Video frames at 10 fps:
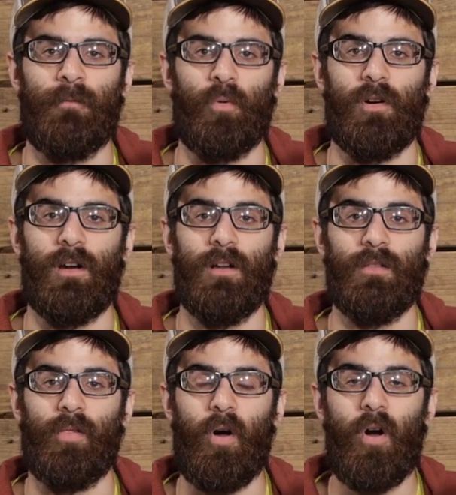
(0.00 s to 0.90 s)
for
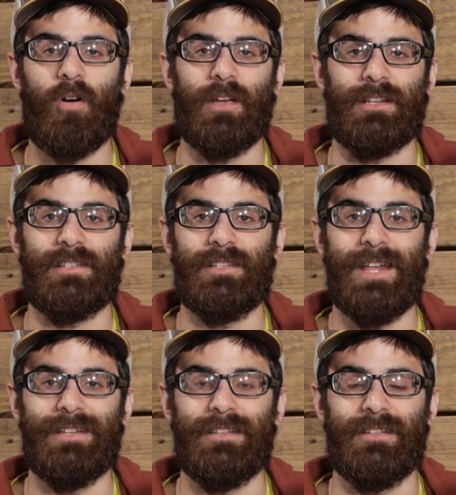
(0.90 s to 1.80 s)
long
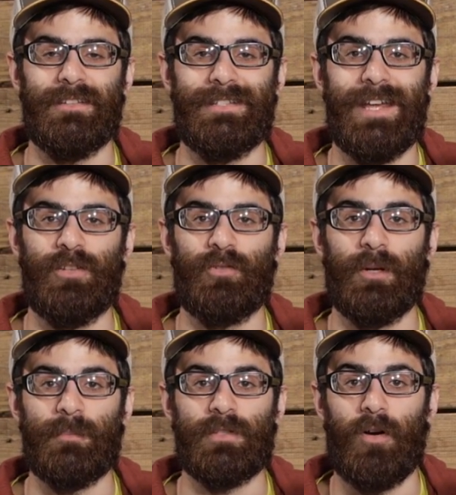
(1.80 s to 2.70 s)
extended day
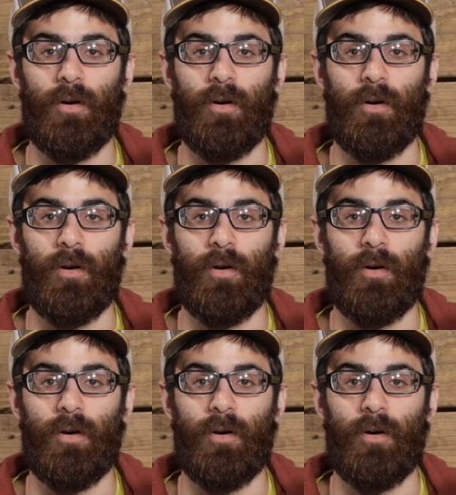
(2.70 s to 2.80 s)
trips